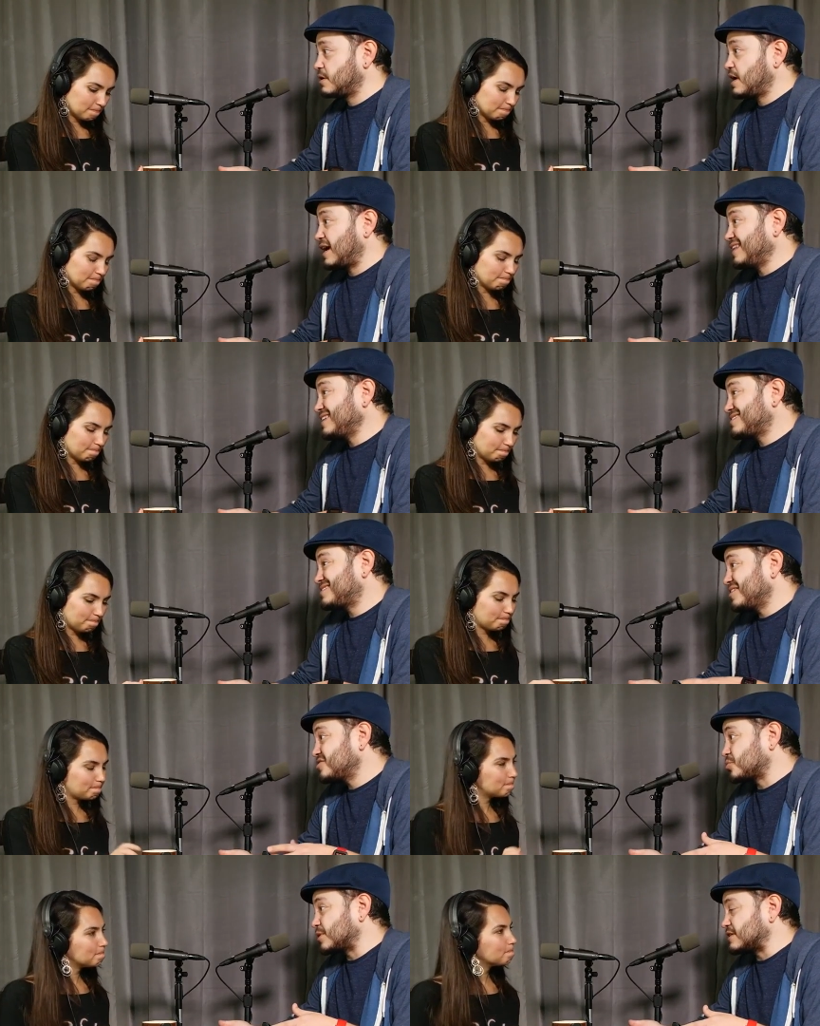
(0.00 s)
Speaker 1: Mm-hmm. And that's
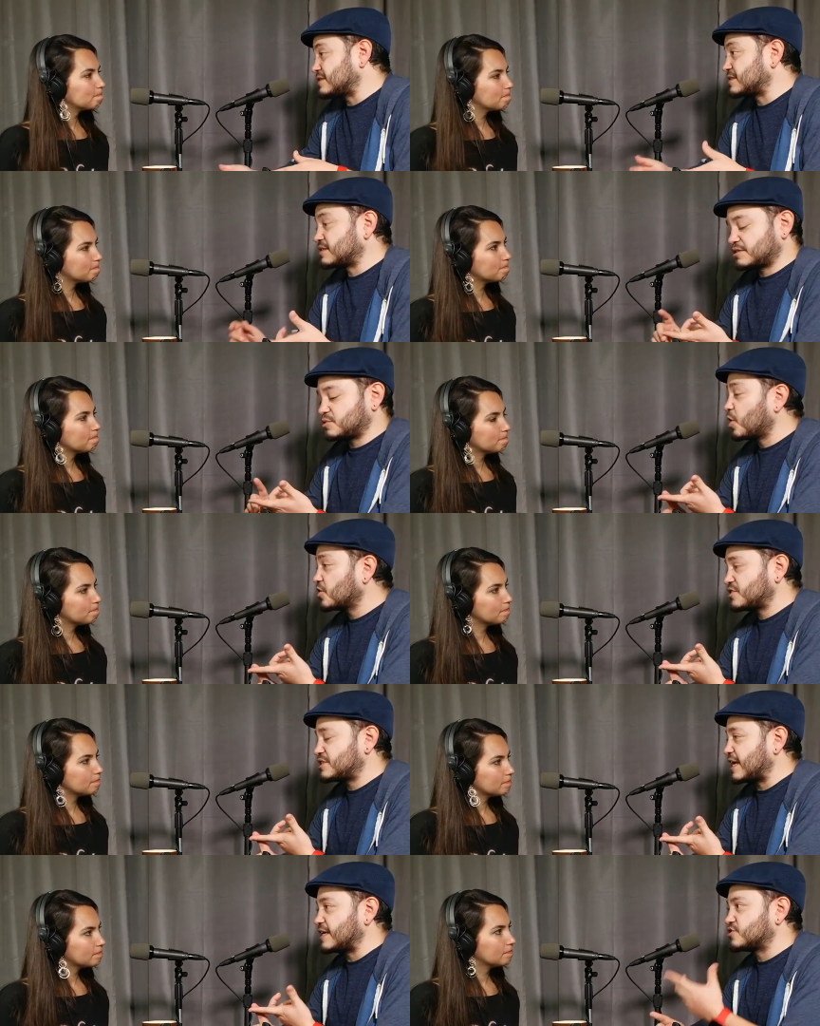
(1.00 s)
TouchWiz. It's Smart
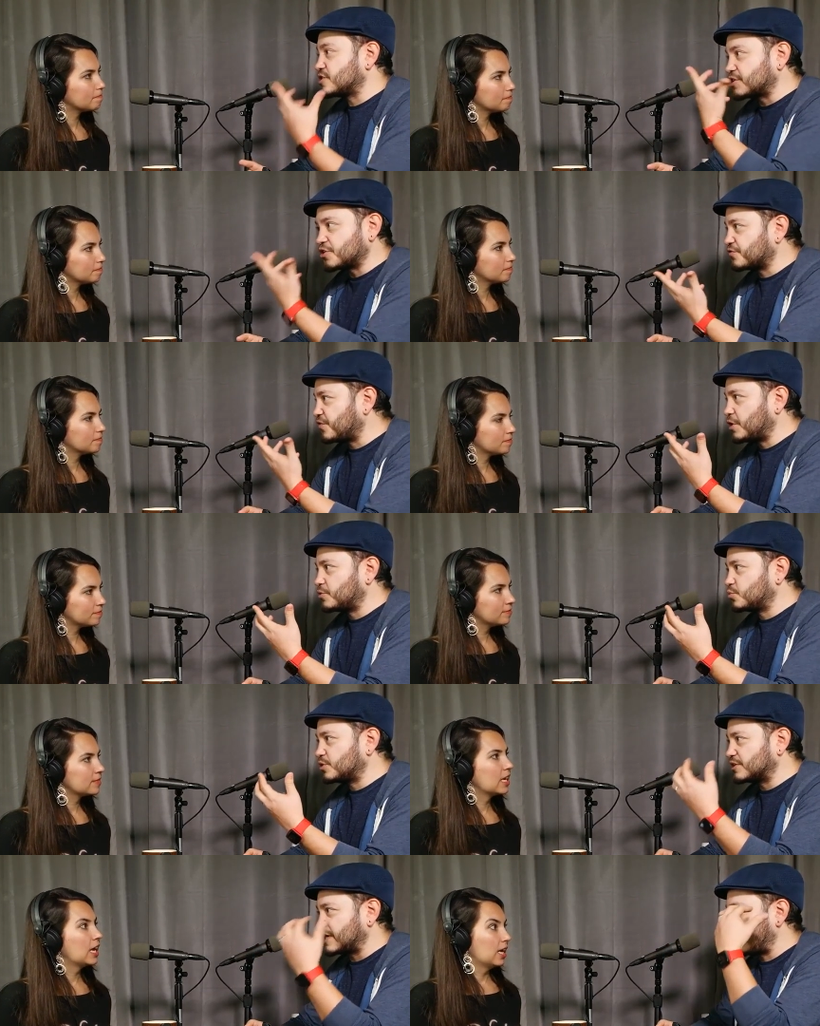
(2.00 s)
Stay so that your
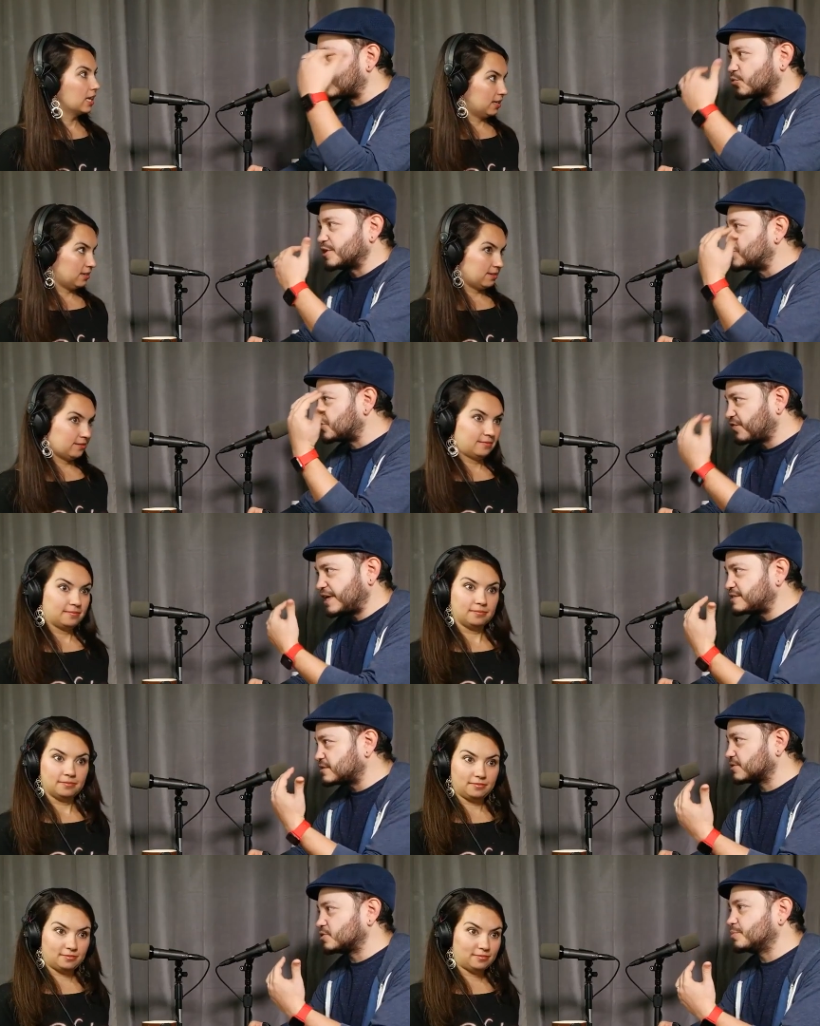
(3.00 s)
phone will kind of read your
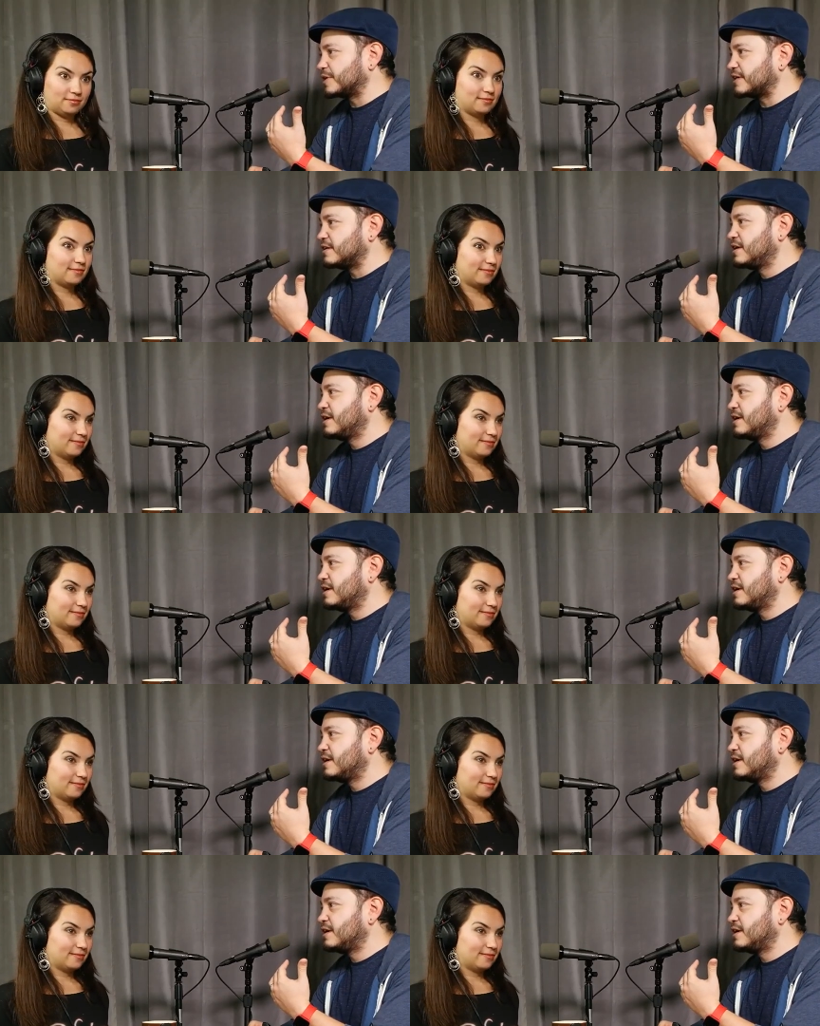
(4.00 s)
face a little bit